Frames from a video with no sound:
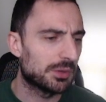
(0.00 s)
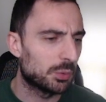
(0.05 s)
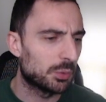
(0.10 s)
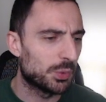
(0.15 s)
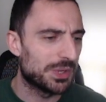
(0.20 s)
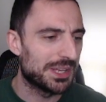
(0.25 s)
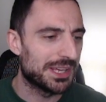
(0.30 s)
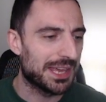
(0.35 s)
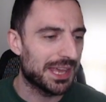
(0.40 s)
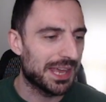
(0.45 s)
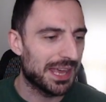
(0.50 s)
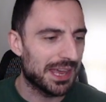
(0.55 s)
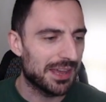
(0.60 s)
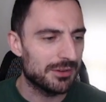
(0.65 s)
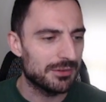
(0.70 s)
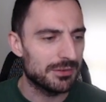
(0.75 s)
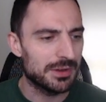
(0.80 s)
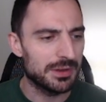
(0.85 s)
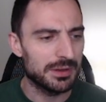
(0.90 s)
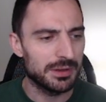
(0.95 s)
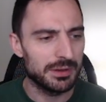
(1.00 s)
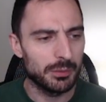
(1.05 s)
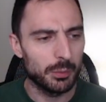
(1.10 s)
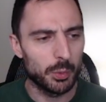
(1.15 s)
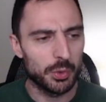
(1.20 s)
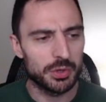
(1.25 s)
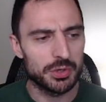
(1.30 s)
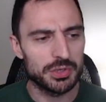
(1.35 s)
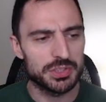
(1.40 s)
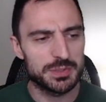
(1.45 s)
we have
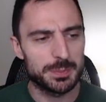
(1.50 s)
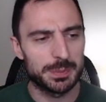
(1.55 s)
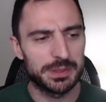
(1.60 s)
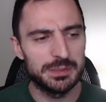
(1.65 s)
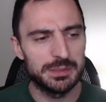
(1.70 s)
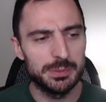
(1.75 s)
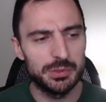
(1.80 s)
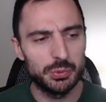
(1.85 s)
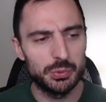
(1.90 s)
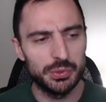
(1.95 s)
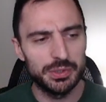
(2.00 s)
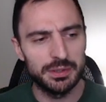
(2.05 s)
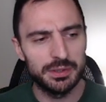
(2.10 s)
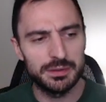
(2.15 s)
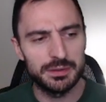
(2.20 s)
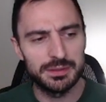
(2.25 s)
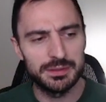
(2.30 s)
was played between